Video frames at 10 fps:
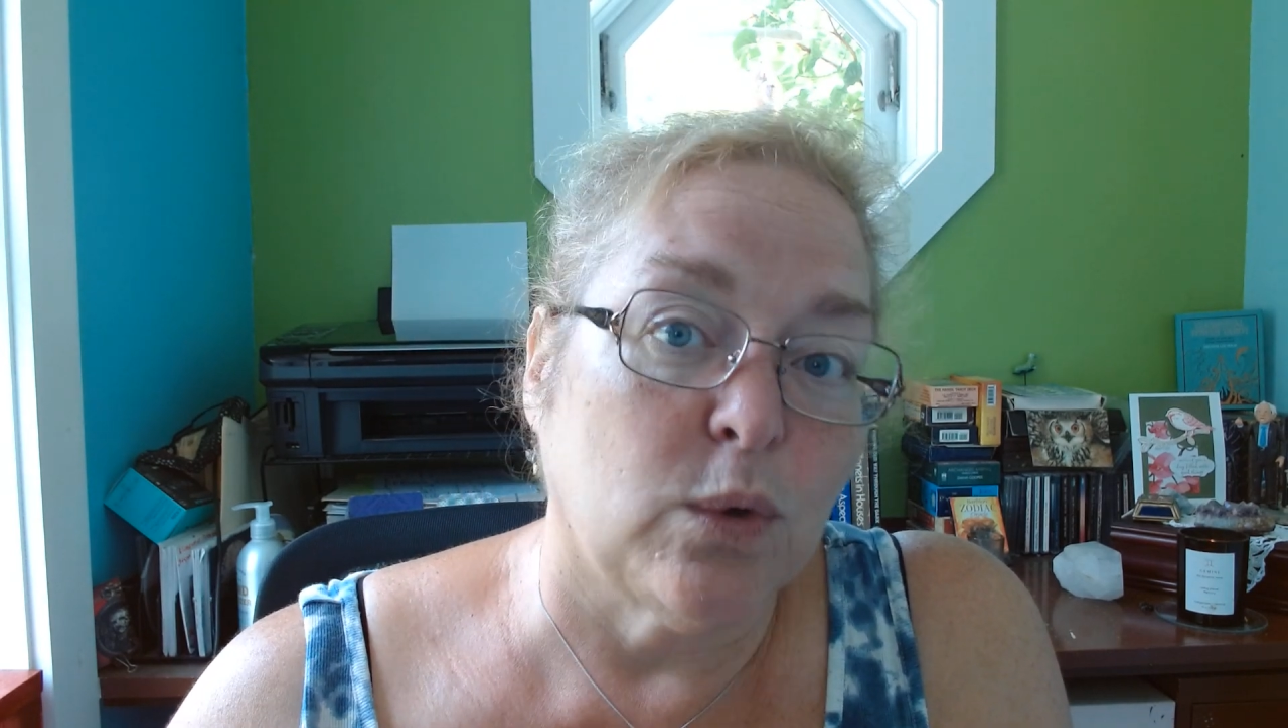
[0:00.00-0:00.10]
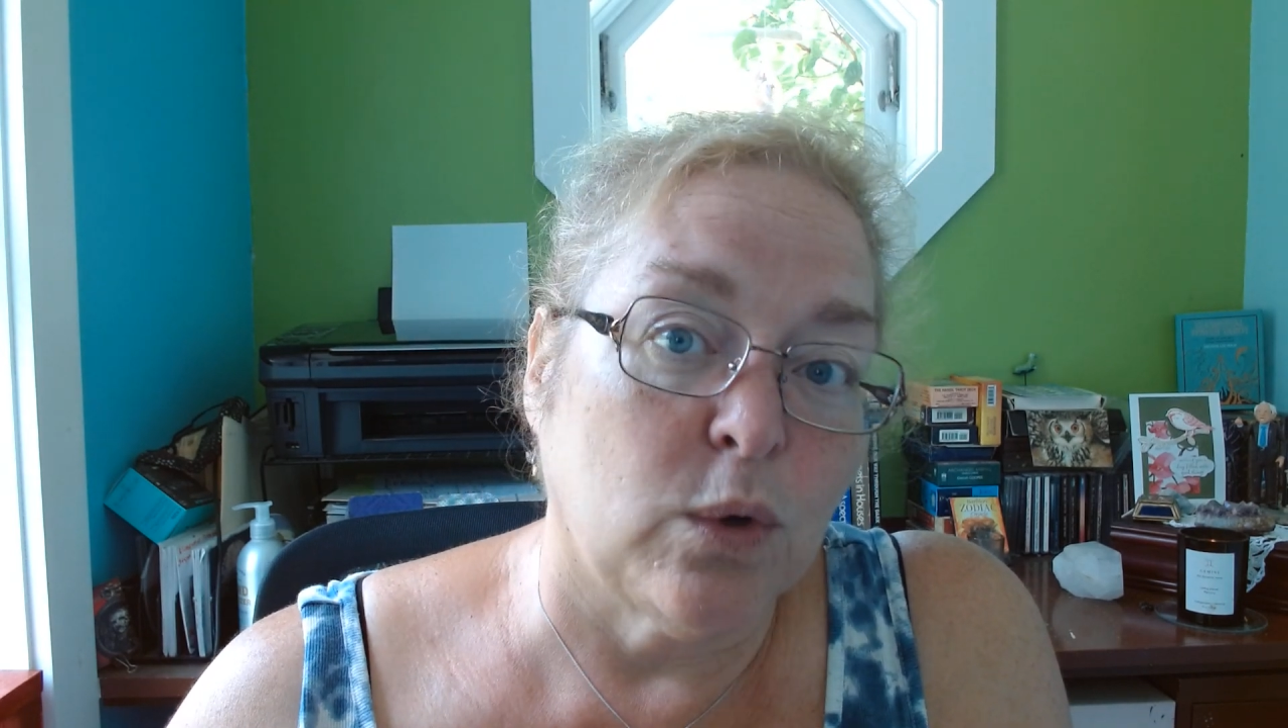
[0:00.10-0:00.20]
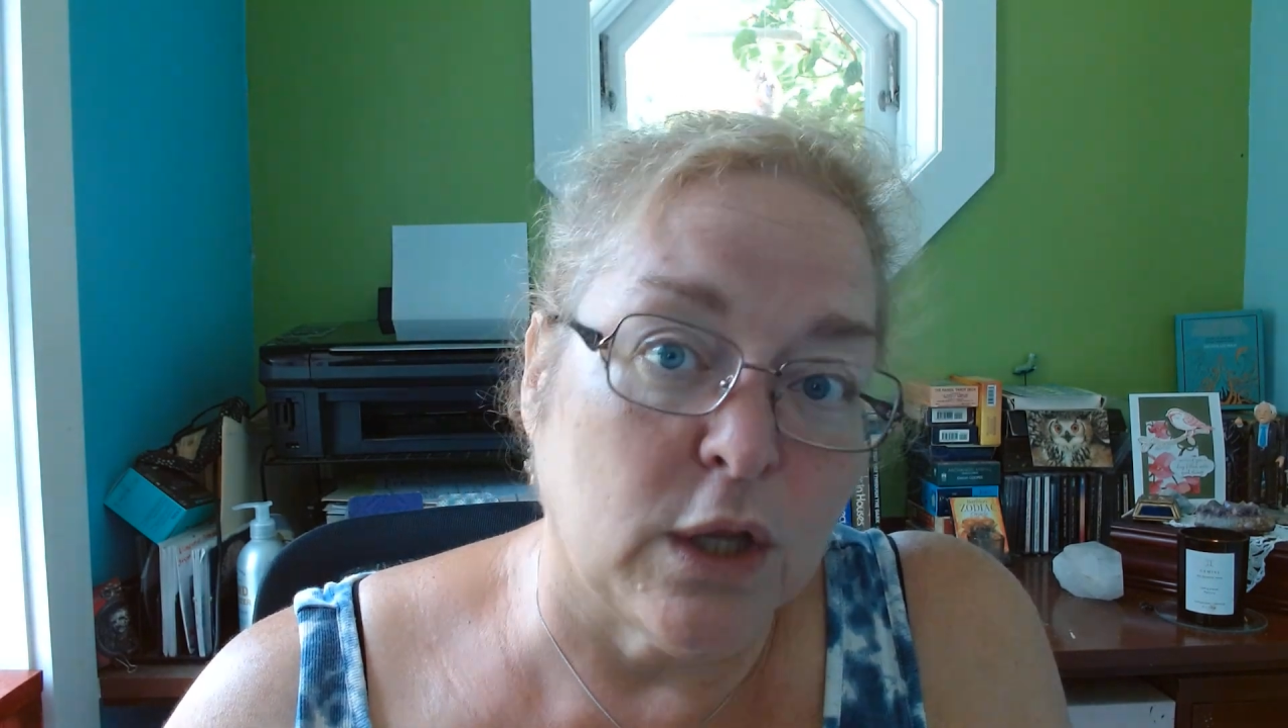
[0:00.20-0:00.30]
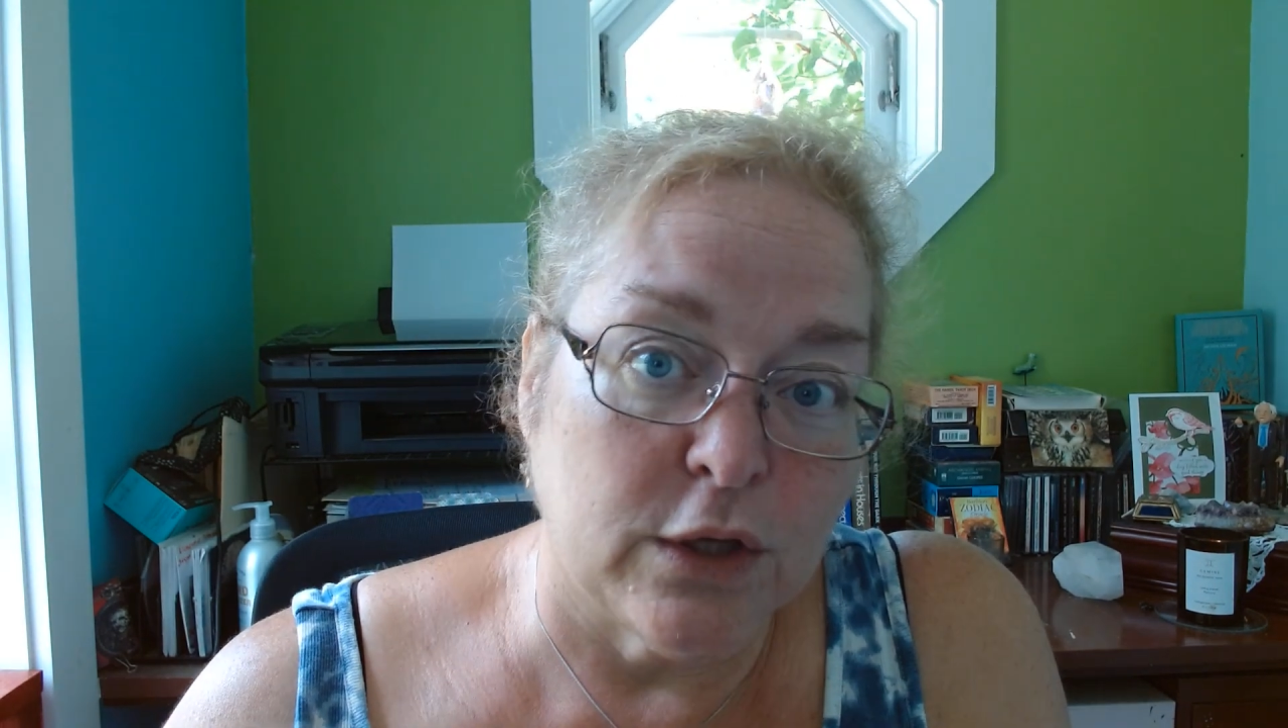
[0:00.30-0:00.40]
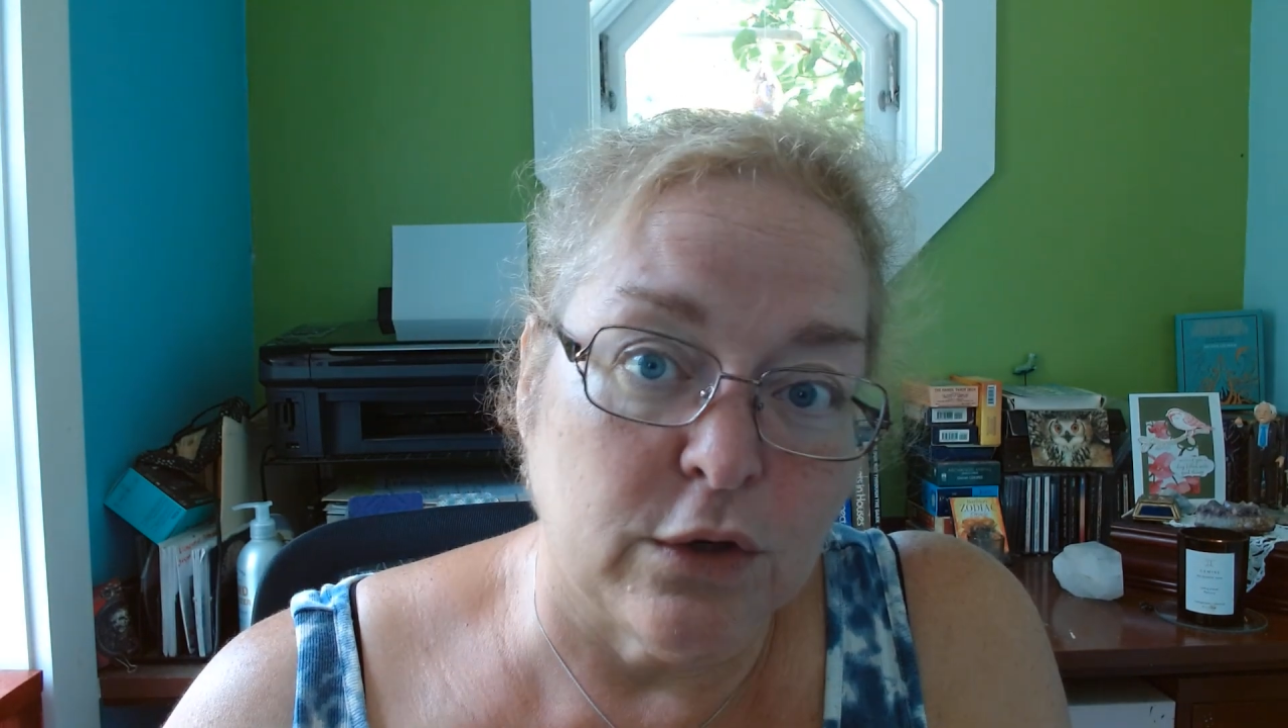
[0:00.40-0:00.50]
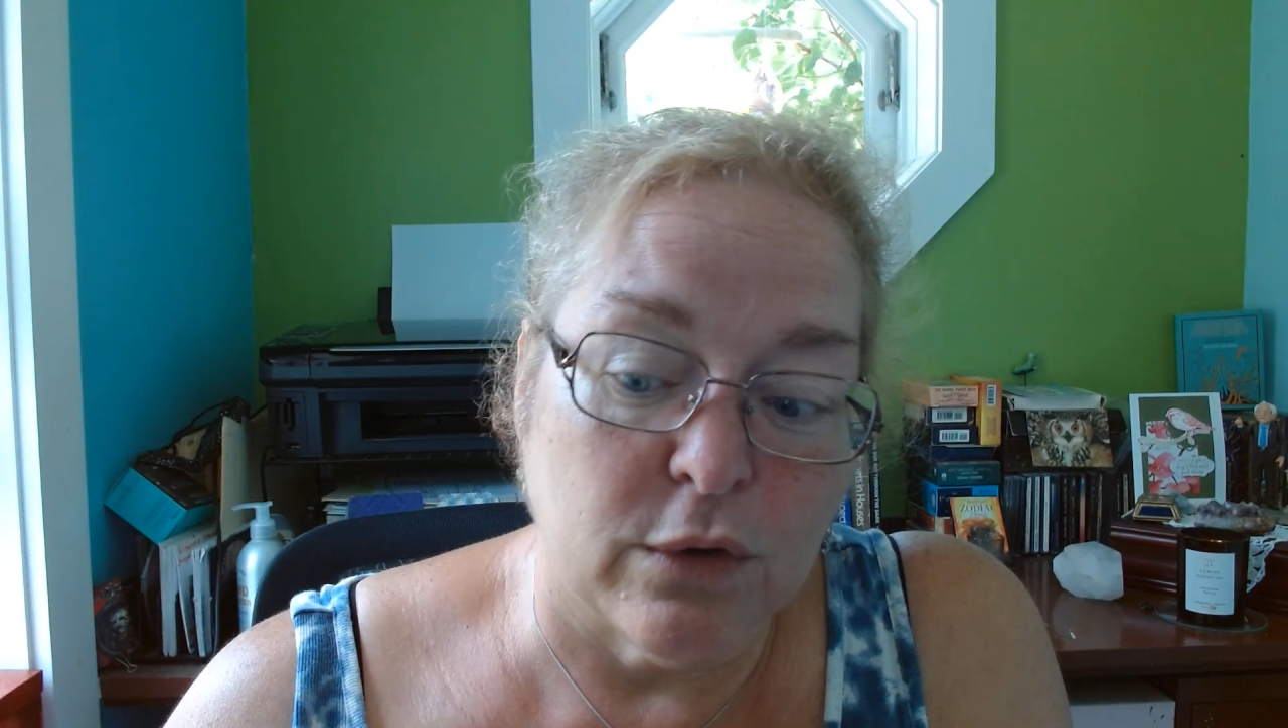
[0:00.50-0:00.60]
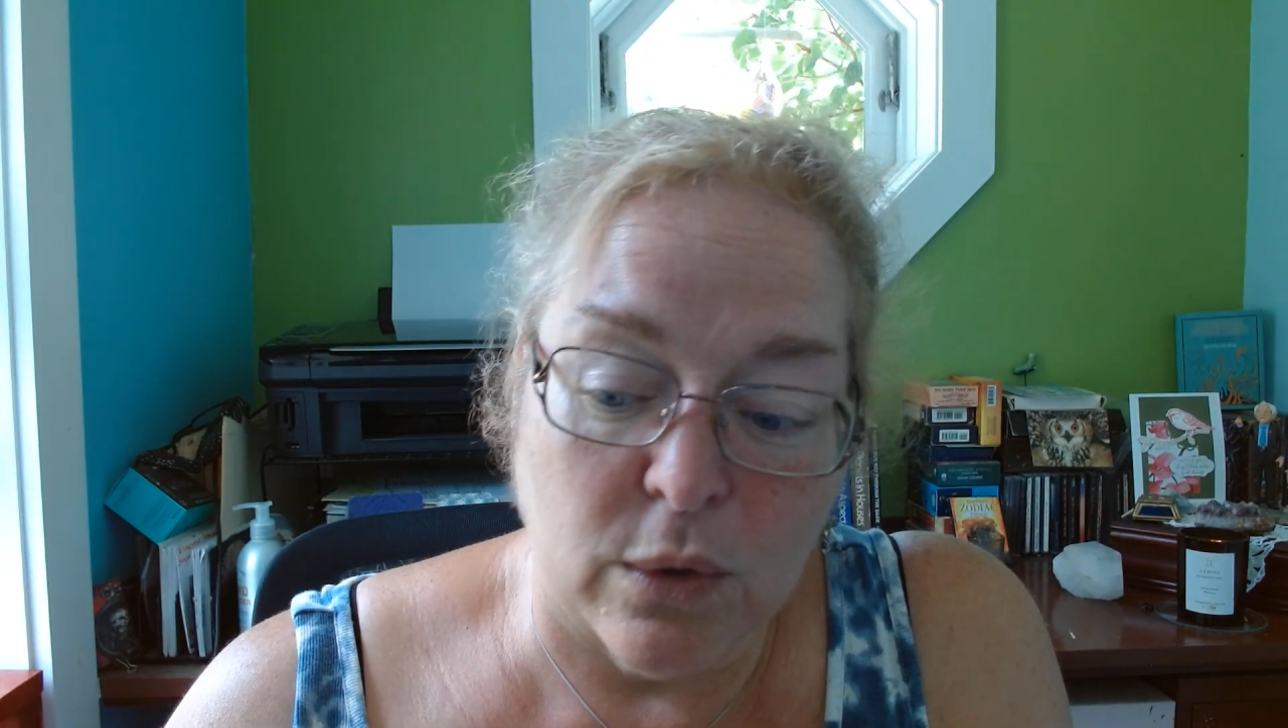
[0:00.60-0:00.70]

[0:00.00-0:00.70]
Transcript: all on your